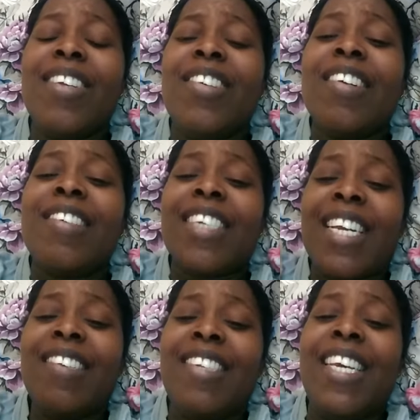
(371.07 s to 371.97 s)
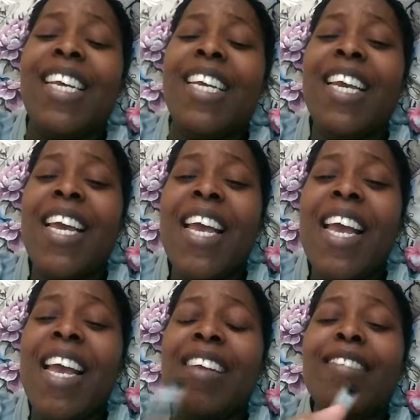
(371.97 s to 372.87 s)
Just resting,
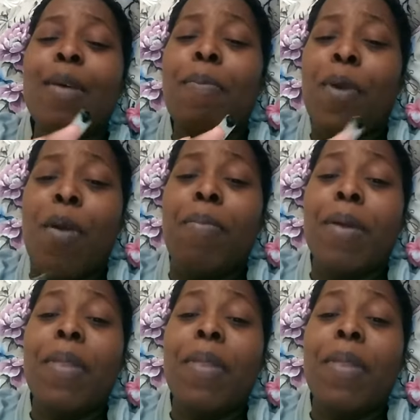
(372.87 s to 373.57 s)
it's a problem.